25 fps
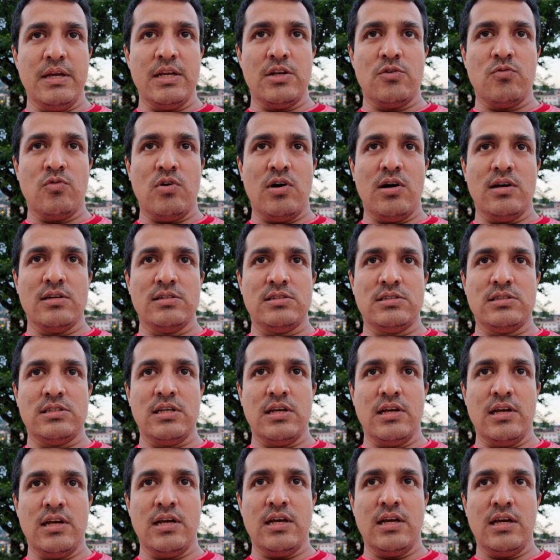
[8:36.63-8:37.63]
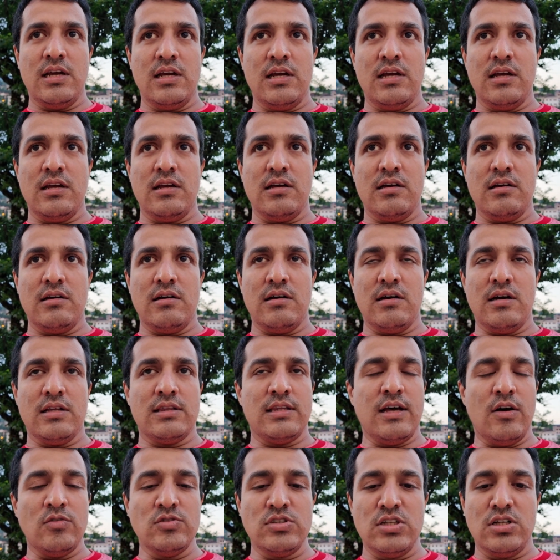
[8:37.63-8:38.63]
maybe it was say
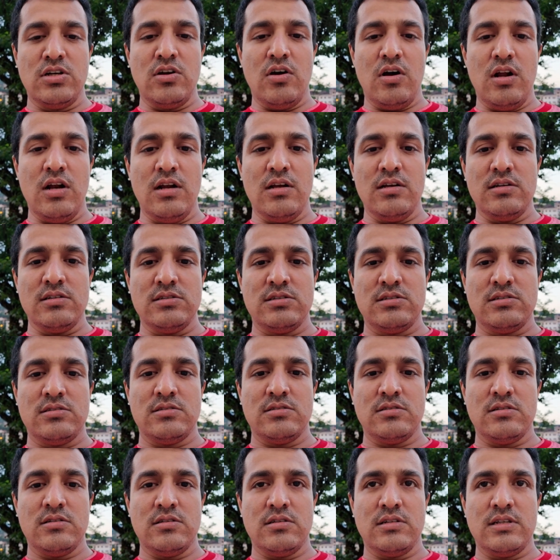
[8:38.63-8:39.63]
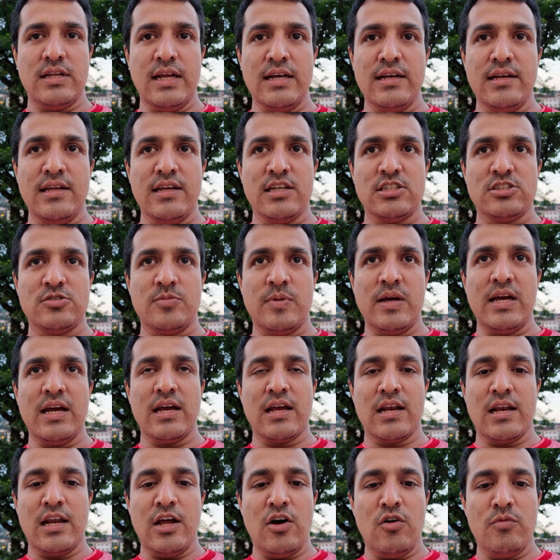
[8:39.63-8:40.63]
$1,000 10
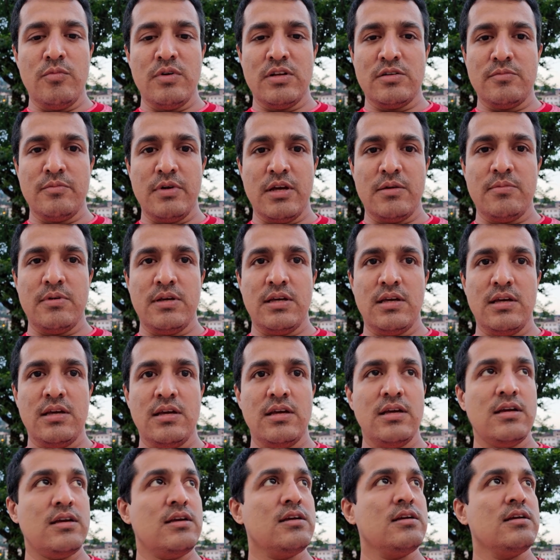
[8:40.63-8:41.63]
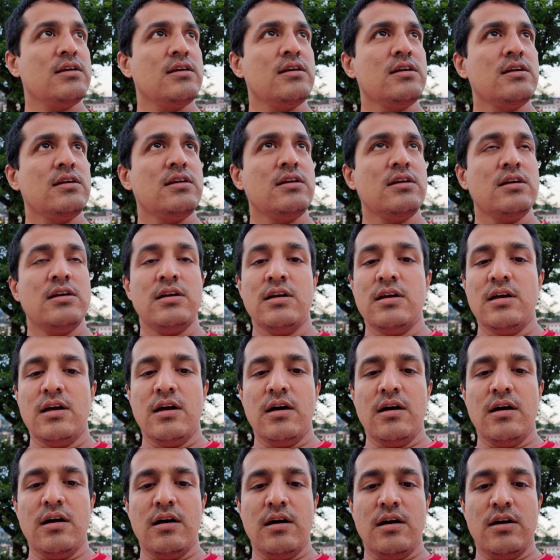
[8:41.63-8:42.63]
years back. Now it may be
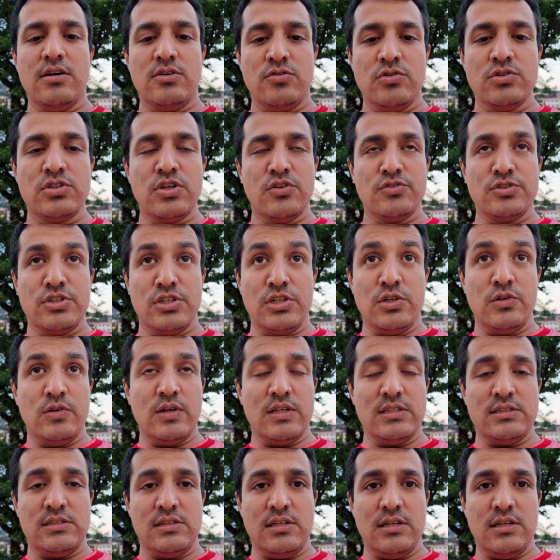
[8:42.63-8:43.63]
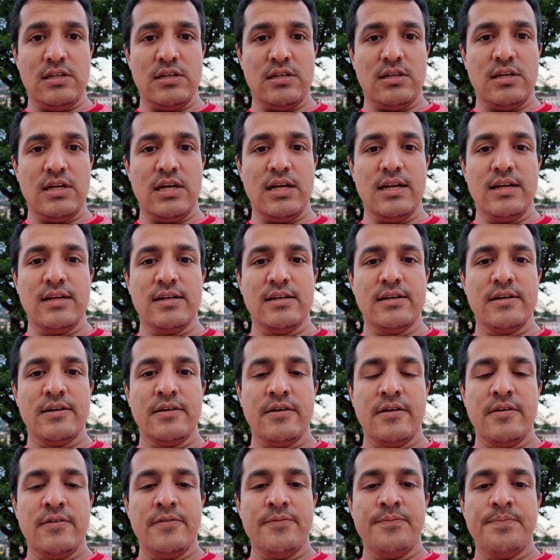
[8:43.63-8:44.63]
2,000 USD,
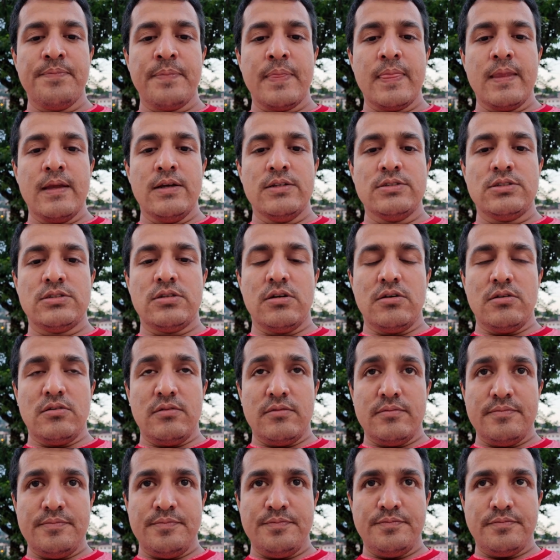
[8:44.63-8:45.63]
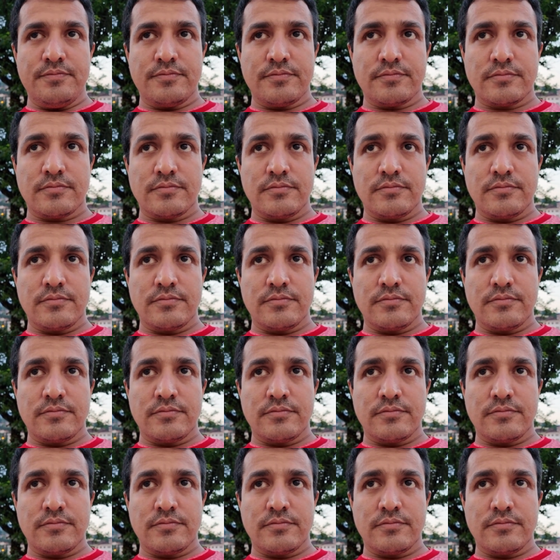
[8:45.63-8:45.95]
right? So